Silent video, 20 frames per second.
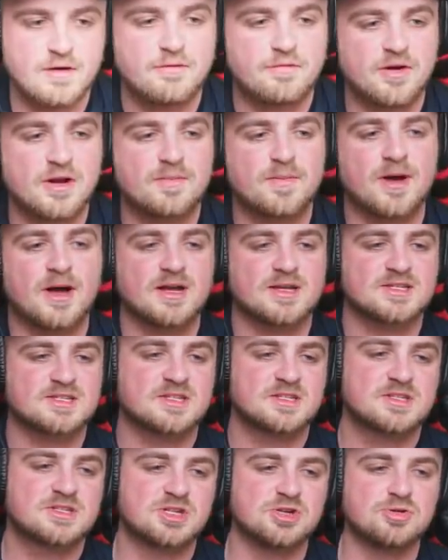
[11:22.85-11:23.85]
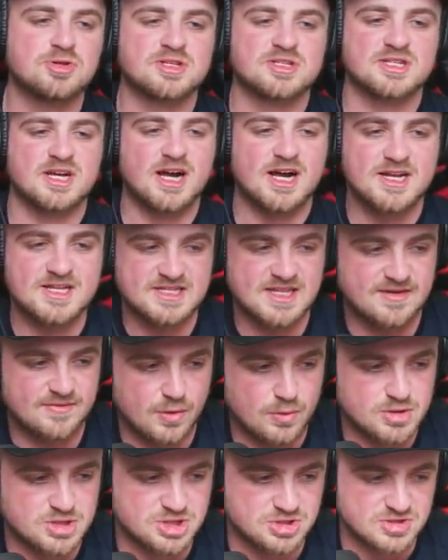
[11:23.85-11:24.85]
Feel free to pass to the side instead of
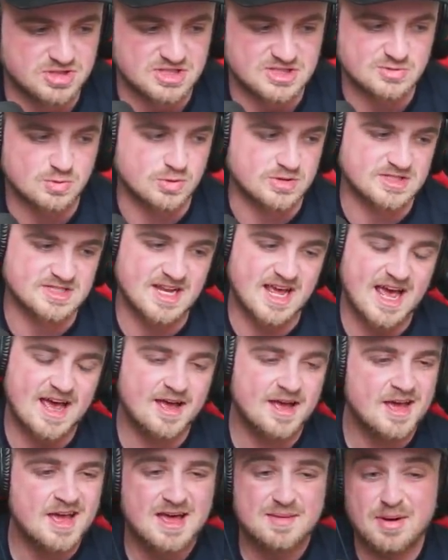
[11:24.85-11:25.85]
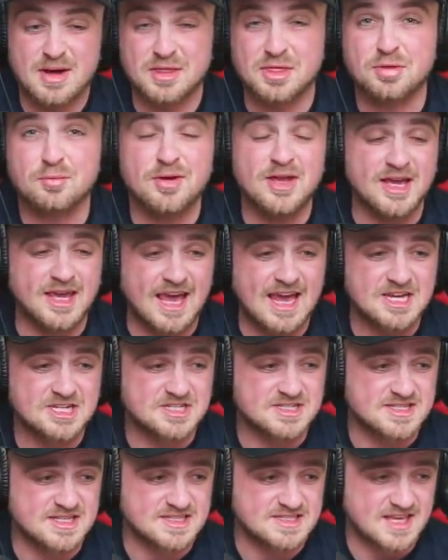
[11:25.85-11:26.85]
always shooting towards net. About three
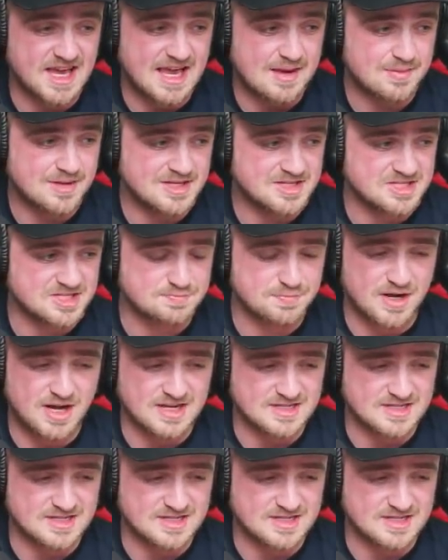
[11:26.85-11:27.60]
occasions this game, he just